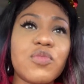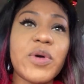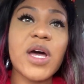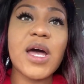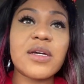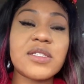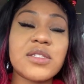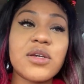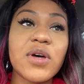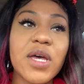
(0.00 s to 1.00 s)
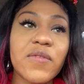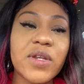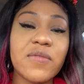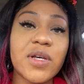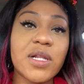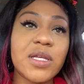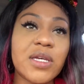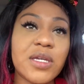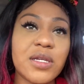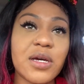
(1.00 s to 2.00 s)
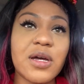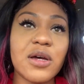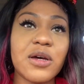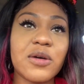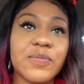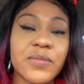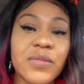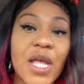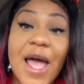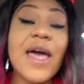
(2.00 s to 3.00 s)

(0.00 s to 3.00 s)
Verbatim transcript: But I still haven't even cleaned. Um, I